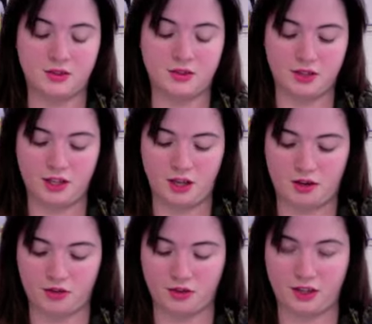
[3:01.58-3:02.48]
did the
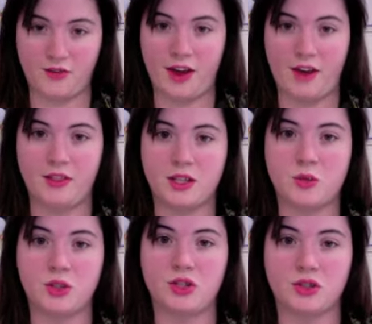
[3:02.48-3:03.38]
author leave out? That's
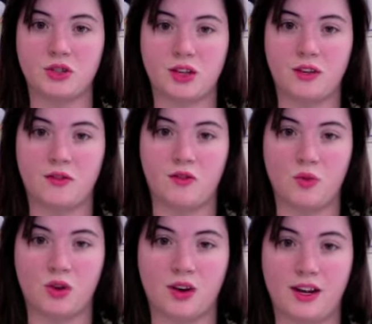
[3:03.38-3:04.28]
what you're looking
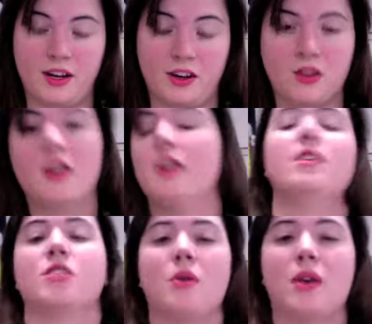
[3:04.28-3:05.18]
for here.
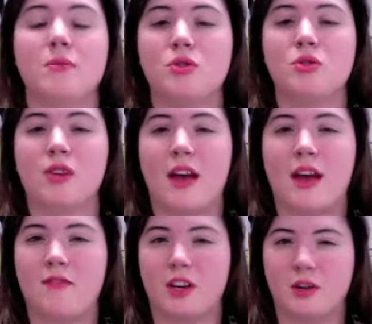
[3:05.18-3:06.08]
So imagery, I
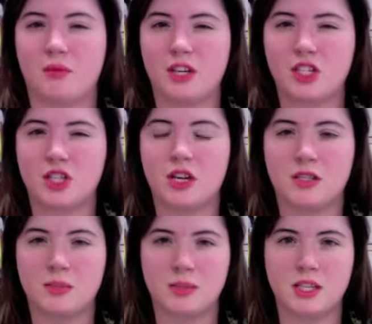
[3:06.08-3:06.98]
have very rich,
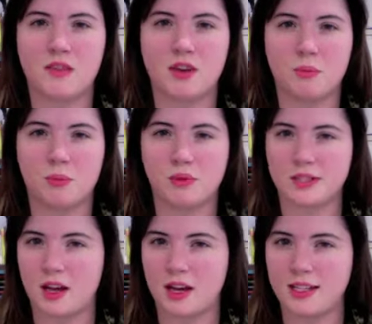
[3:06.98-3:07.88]
specific,
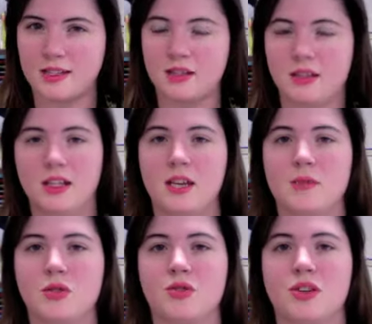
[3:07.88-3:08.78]
precise
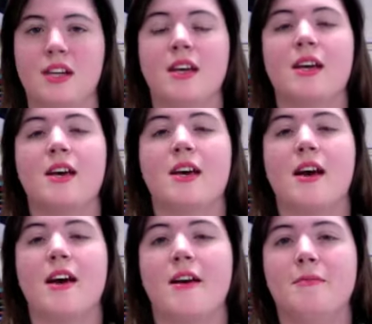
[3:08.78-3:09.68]
imagery.
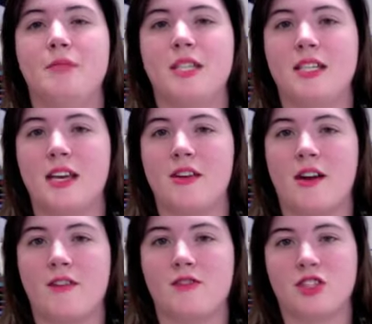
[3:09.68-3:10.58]
Detail,
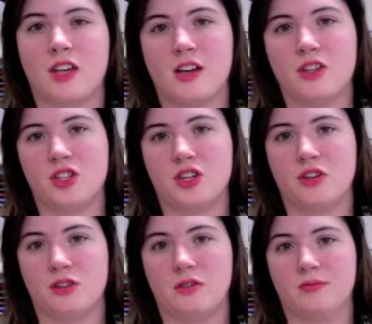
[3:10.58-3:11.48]
I've just got
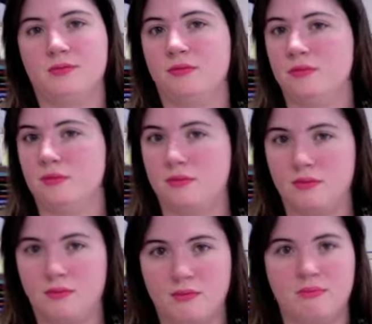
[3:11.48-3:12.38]
general,
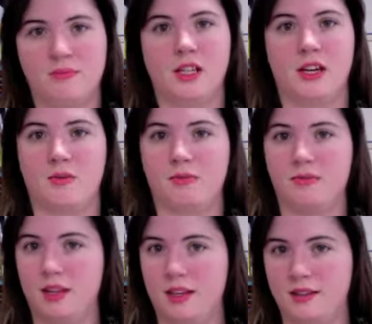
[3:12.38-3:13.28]

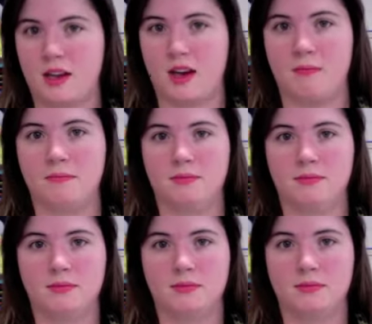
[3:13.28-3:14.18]
it's a cup.
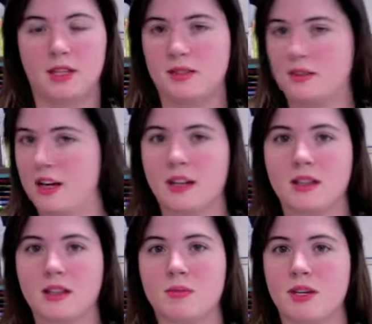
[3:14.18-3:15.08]
It's not
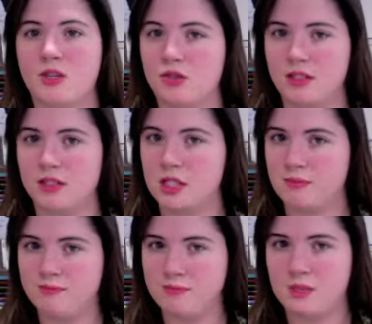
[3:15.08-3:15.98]
anything special, it's
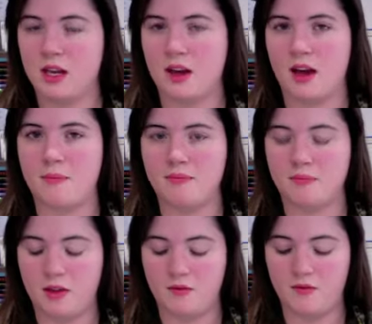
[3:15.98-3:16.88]
a cup.
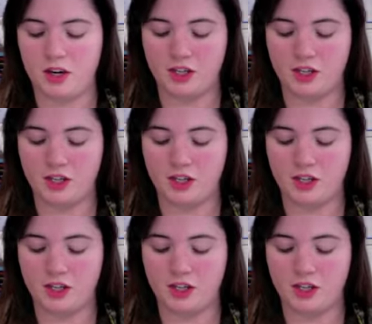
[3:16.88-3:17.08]
Very